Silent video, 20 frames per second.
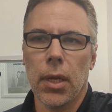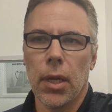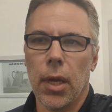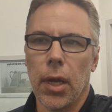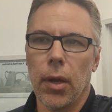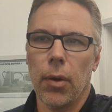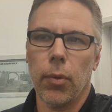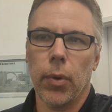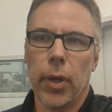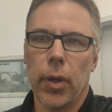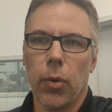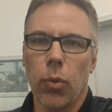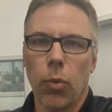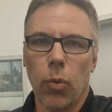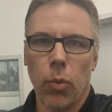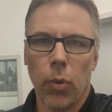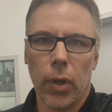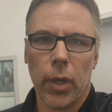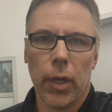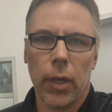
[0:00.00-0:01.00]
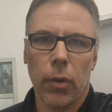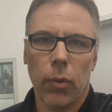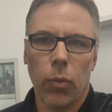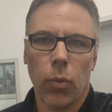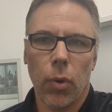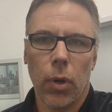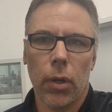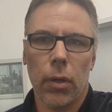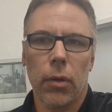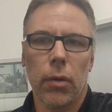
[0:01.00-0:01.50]
And we
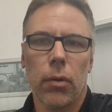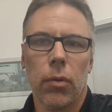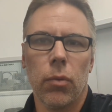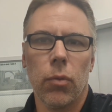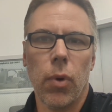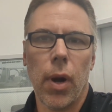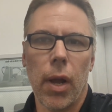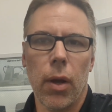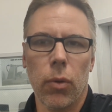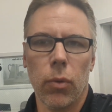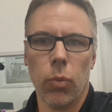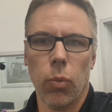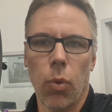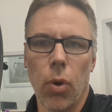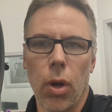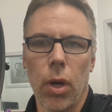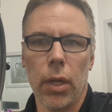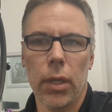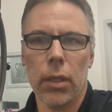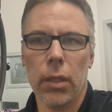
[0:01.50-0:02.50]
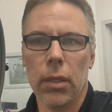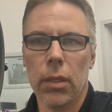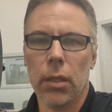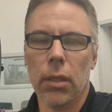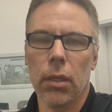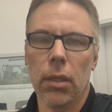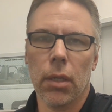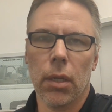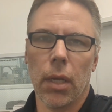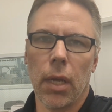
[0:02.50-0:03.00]
won round 1
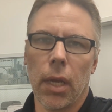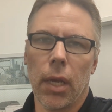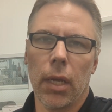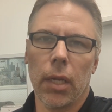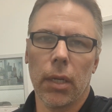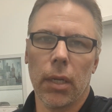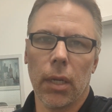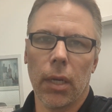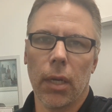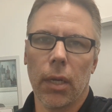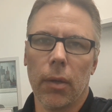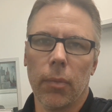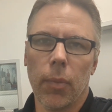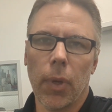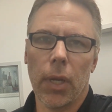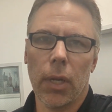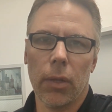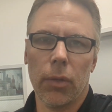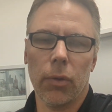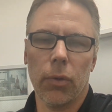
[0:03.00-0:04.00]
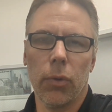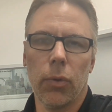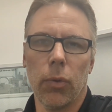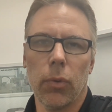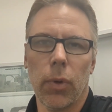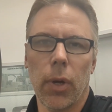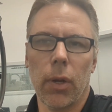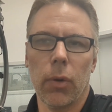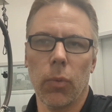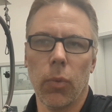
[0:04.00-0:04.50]
and made it through
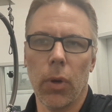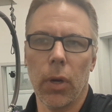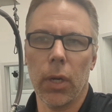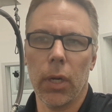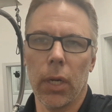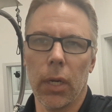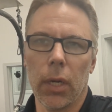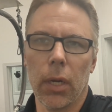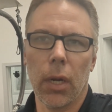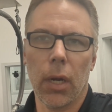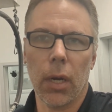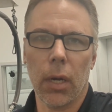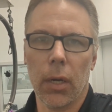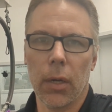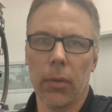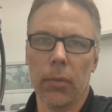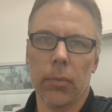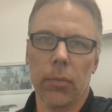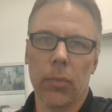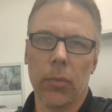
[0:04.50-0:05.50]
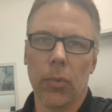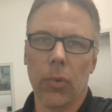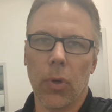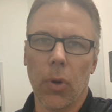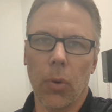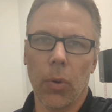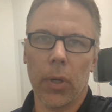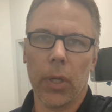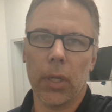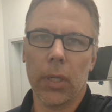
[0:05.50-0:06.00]
round 1, and
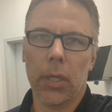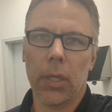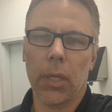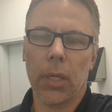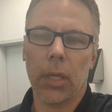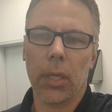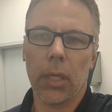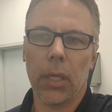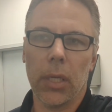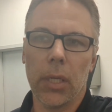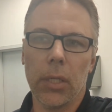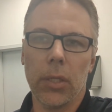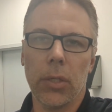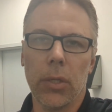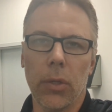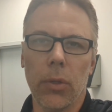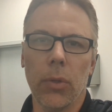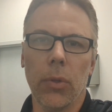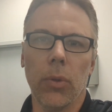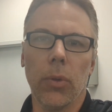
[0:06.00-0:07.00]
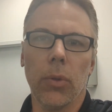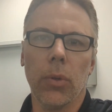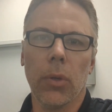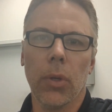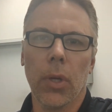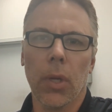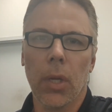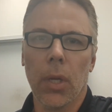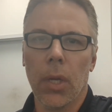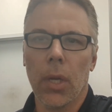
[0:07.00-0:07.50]
going into
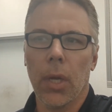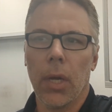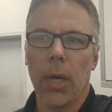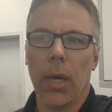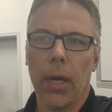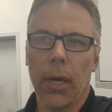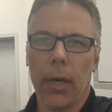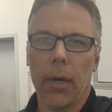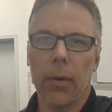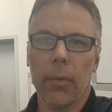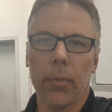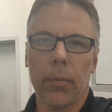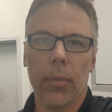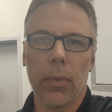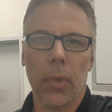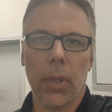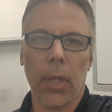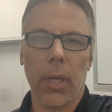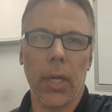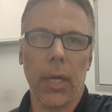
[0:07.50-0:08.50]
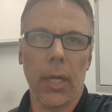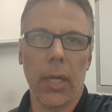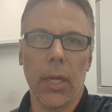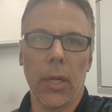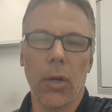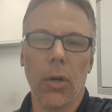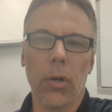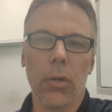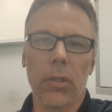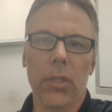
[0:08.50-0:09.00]
E2, it had
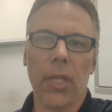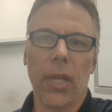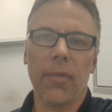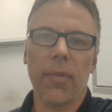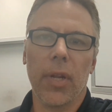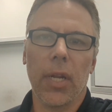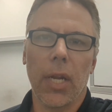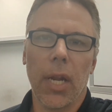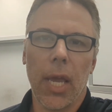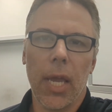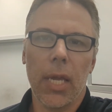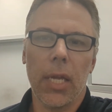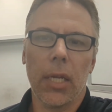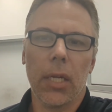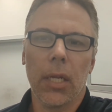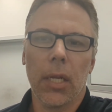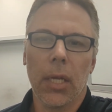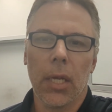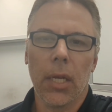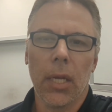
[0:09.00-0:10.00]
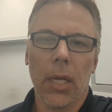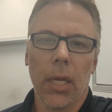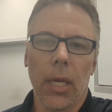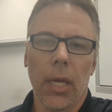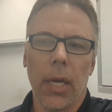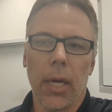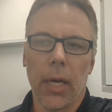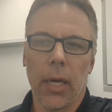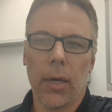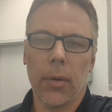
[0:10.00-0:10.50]
hurt 7 and 8,
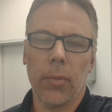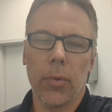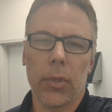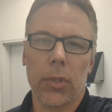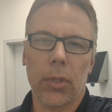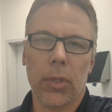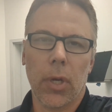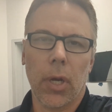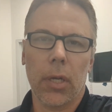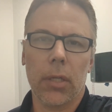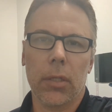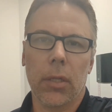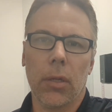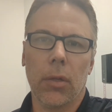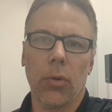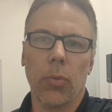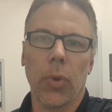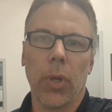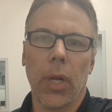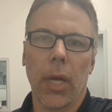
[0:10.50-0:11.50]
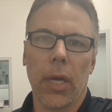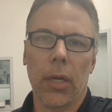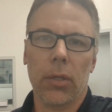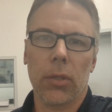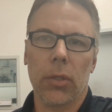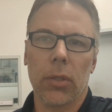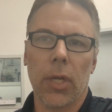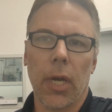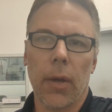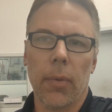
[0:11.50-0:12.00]
which caused a little bit of
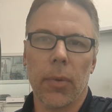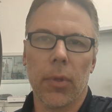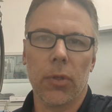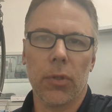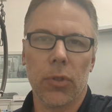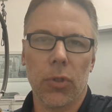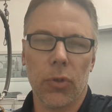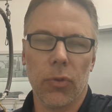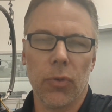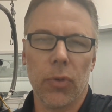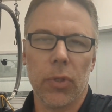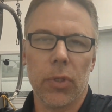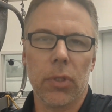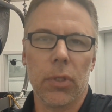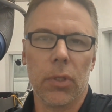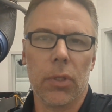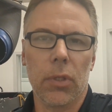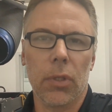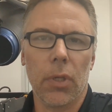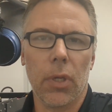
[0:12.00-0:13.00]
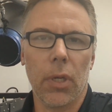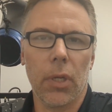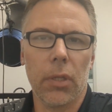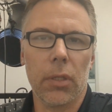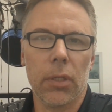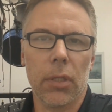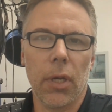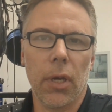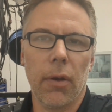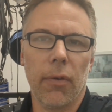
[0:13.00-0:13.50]
extra time in the service and
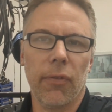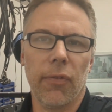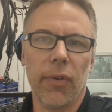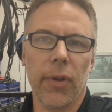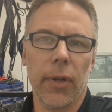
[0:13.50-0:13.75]
stuff.